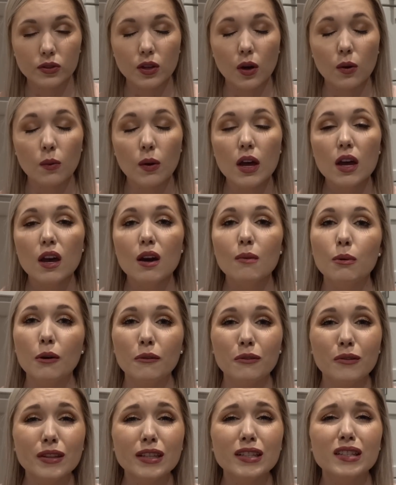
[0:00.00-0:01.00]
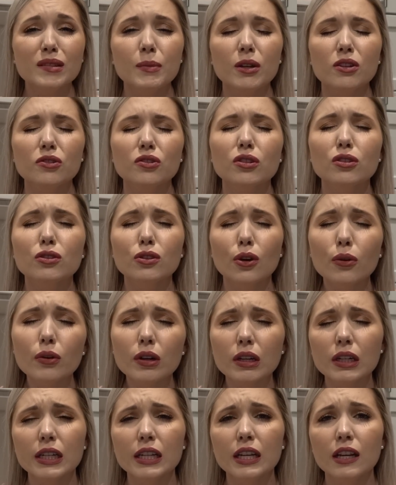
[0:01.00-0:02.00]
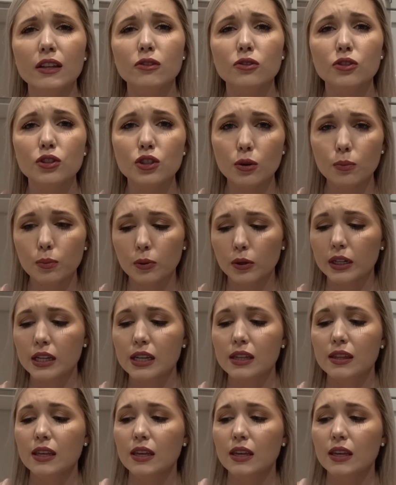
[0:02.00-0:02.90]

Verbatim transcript: So both of these smell so good, and they're so pretty.